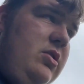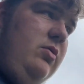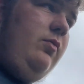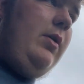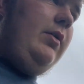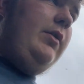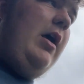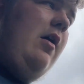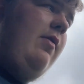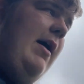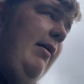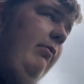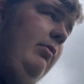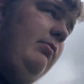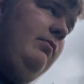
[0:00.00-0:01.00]
We'll know
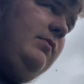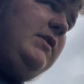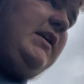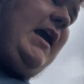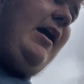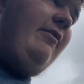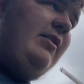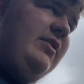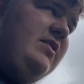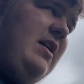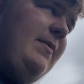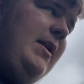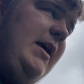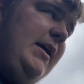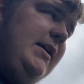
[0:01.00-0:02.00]
them to get her
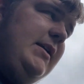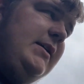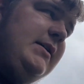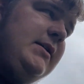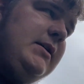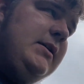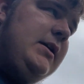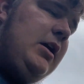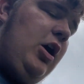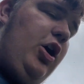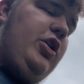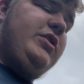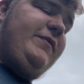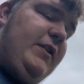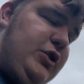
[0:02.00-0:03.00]
inseminated.
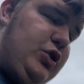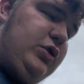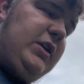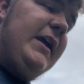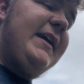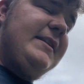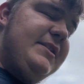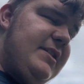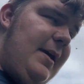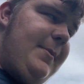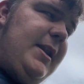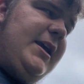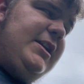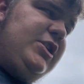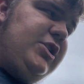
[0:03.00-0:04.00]
Artificial
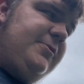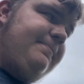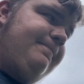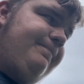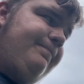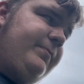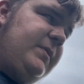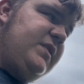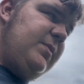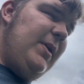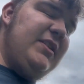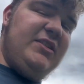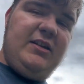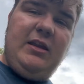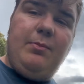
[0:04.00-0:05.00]
insemination. So
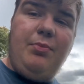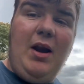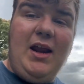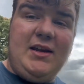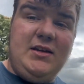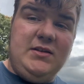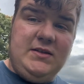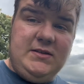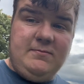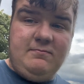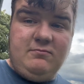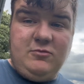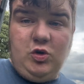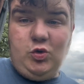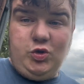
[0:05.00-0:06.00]
basically pregnant,
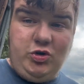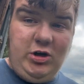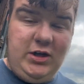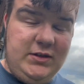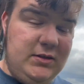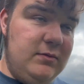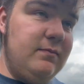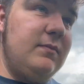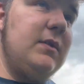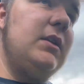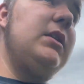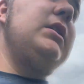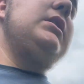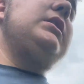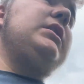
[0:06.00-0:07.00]
or try
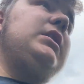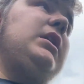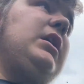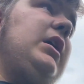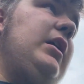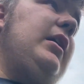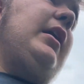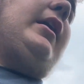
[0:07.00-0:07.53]
to.